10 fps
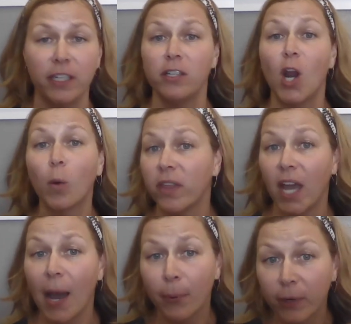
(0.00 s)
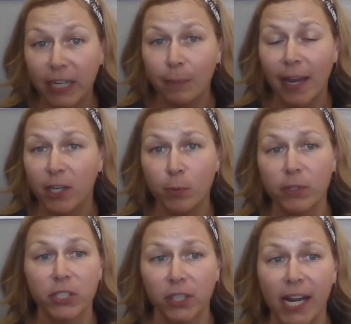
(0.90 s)
know where the operating manuals
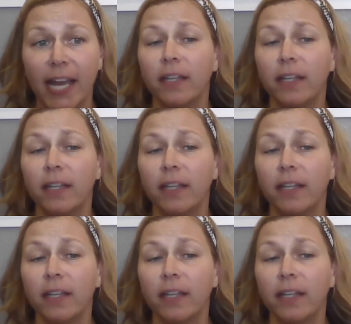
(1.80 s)
are at?